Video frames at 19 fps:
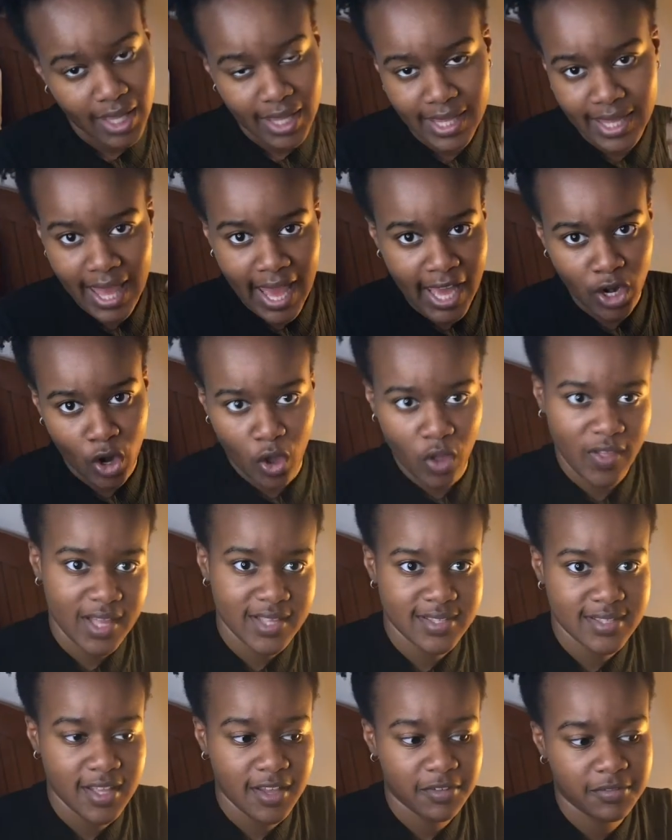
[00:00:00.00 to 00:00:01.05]
yeah, and all that
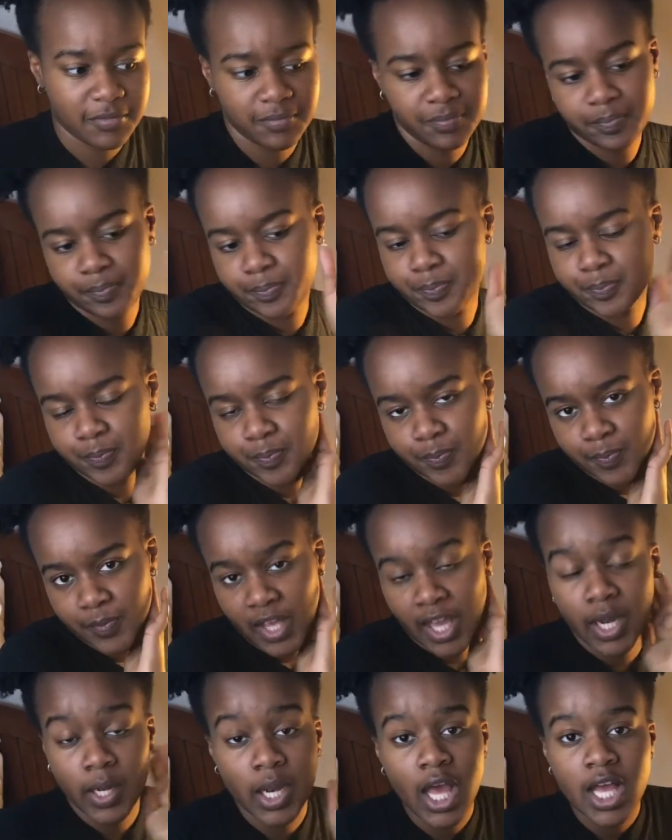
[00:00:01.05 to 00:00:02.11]
stuff.
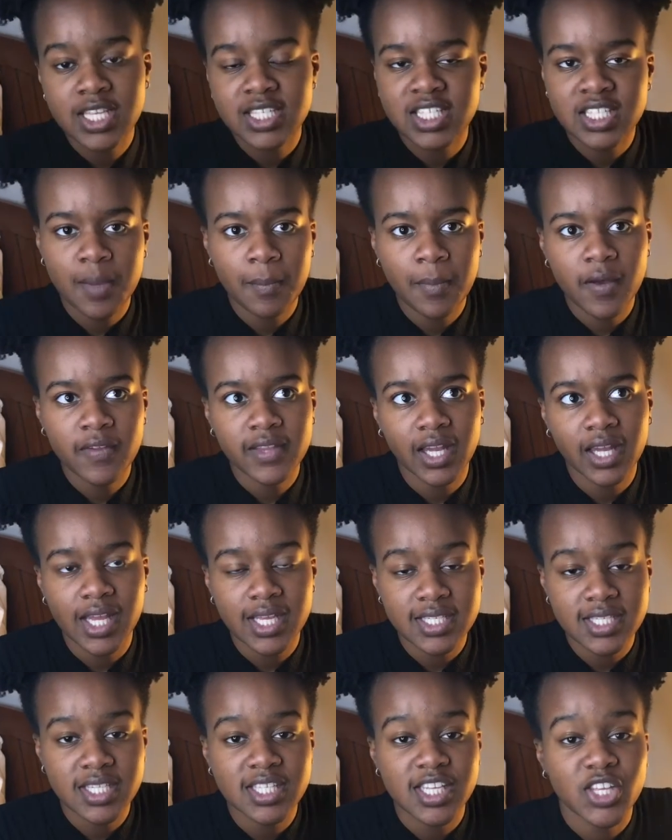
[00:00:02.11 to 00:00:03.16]
And some of the
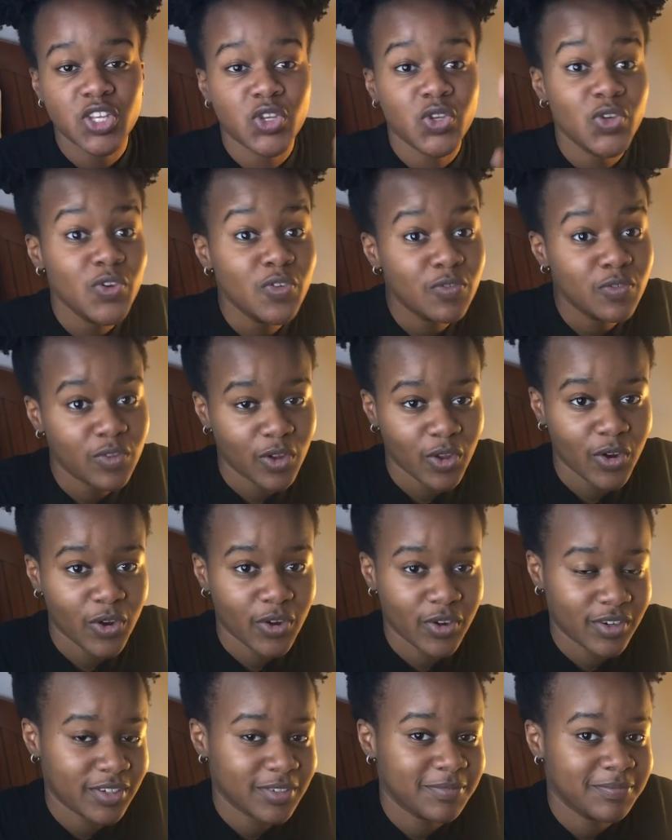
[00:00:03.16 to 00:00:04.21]
lessons that you've
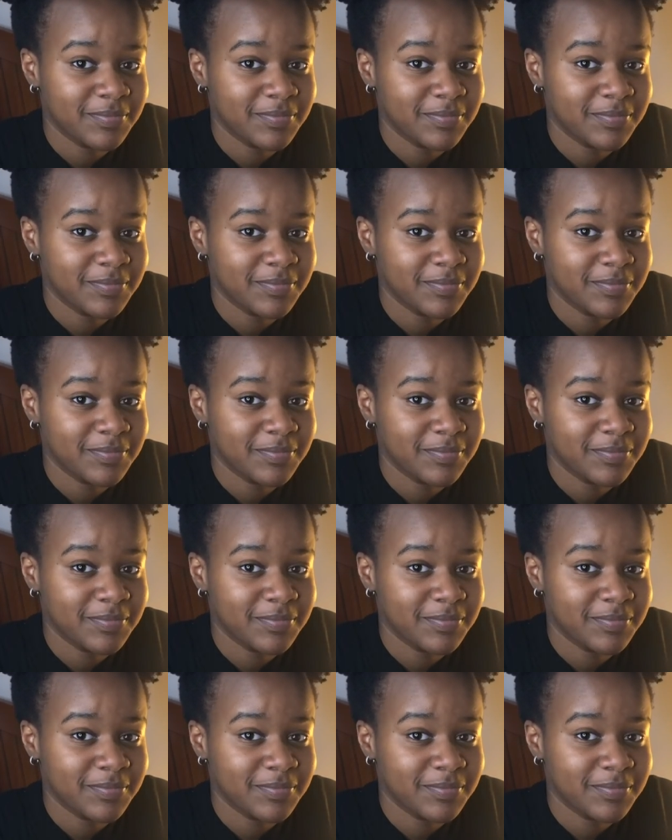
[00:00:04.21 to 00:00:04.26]
learned.